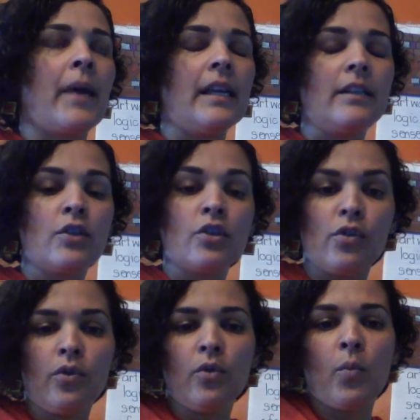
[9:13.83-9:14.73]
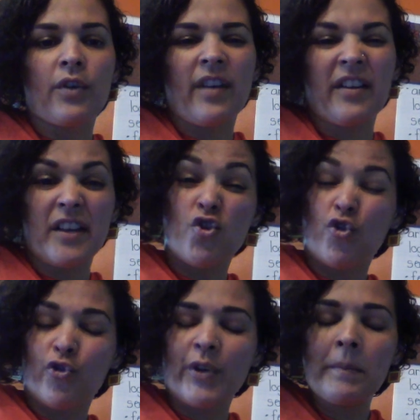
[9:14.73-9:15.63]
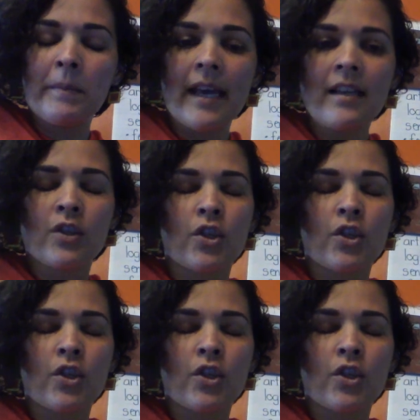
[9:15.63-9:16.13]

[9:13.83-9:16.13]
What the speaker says: paintings too were very dreamlike.